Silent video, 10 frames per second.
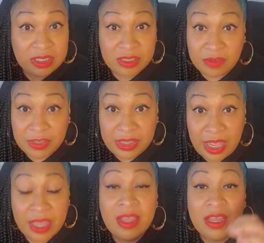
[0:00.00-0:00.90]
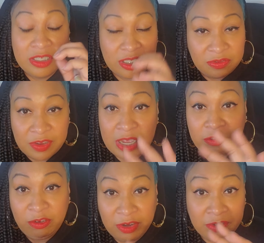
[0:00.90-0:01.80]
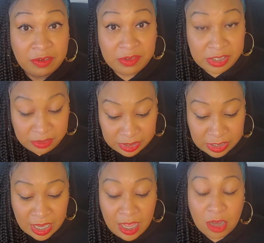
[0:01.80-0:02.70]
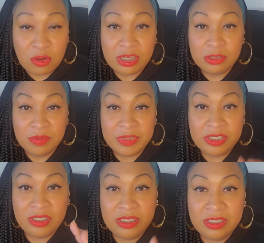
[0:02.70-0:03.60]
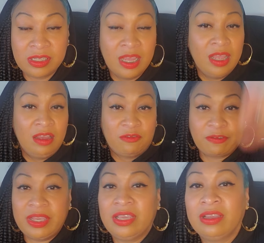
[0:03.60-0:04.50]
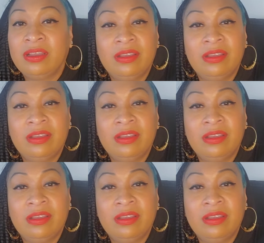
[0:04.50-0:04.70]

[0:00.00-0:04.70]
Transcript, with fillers: and stuff like that. She's very very very serious. Aquarius woman, she's free.